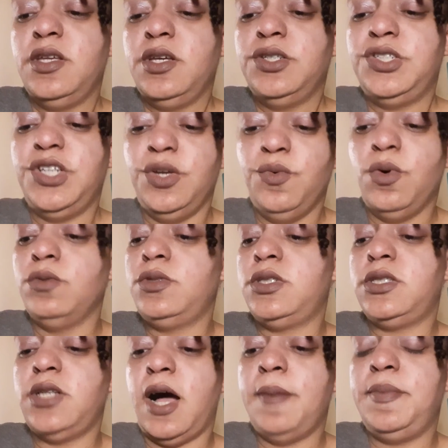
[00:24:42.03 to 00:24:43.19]
she won't
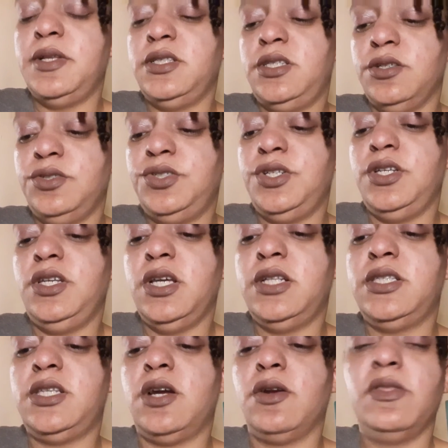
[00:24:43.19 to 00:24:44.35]
stop until she
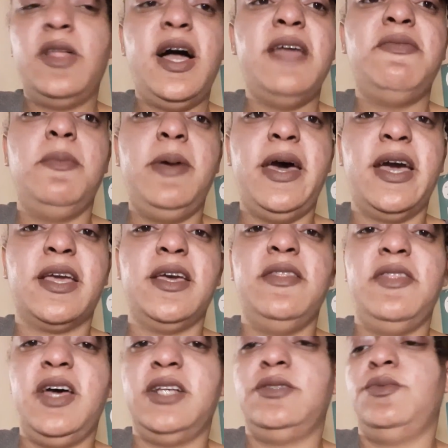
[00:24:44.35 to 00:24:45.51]
gets her life back,
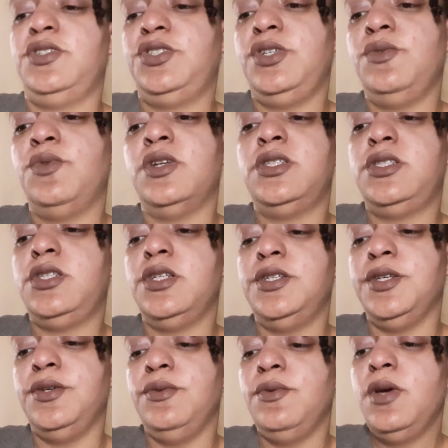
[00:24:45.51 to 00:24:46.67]
and that's what she wants to
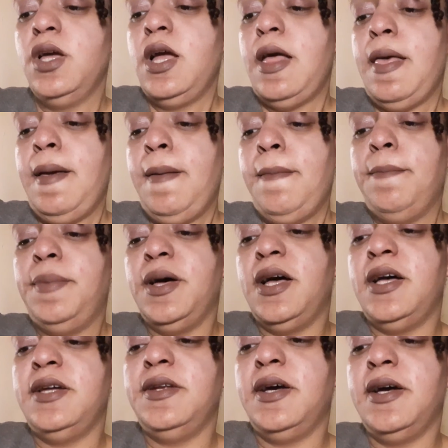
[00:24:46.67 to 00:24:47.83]
do.
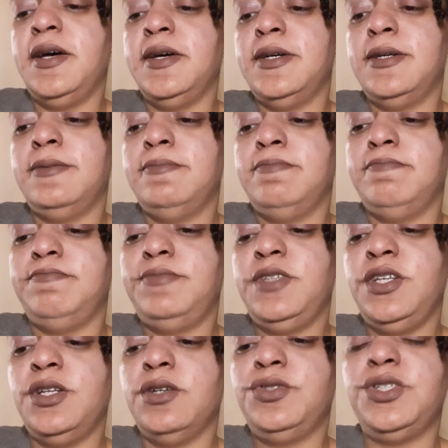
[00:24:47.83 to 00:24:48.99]
But
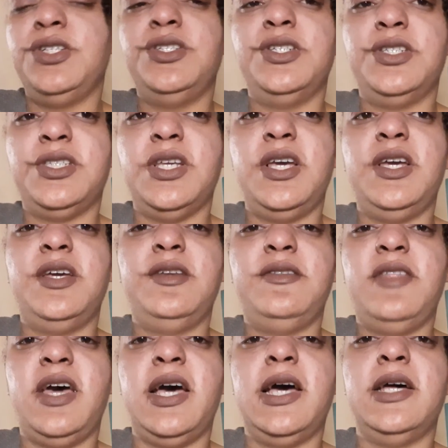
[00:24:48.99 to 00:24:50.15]
she just
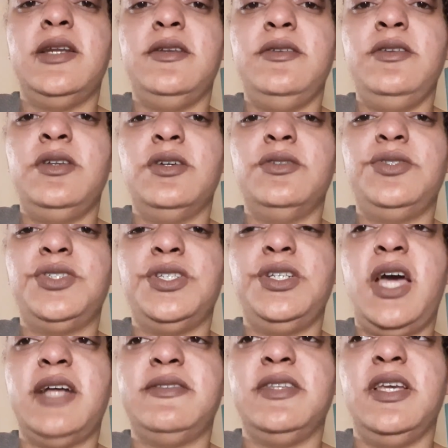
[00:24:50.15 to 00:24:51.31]
said that she
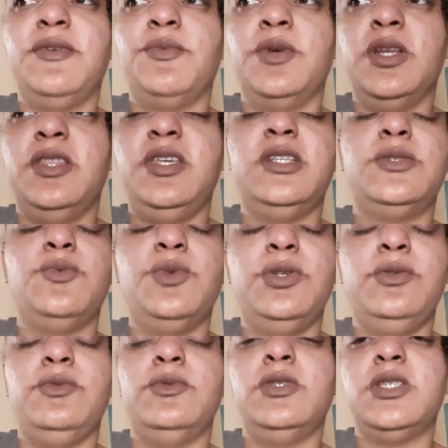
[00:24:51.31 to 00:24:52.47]
had to get rid of these
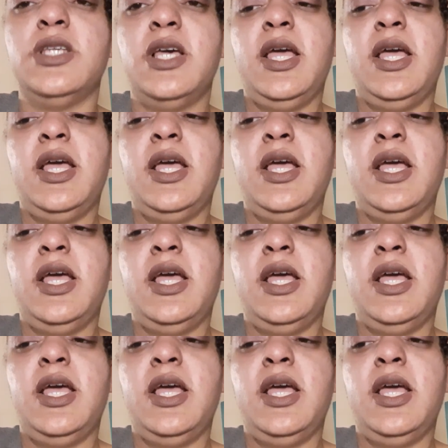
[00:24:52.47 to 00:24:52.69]
wounds,